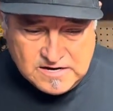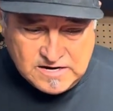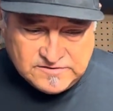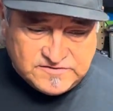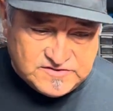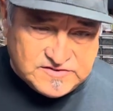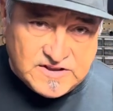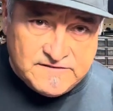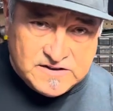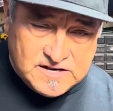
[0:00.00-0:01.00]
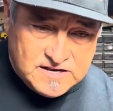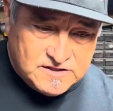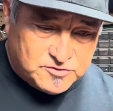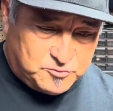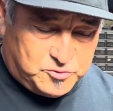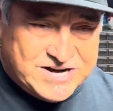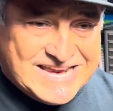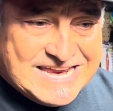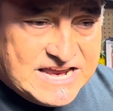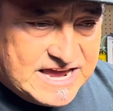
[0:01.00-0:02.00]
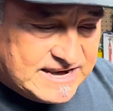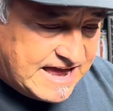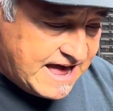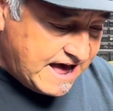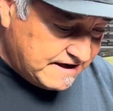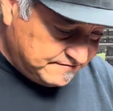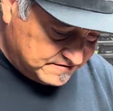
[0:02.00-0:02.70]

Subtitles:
73 and a half.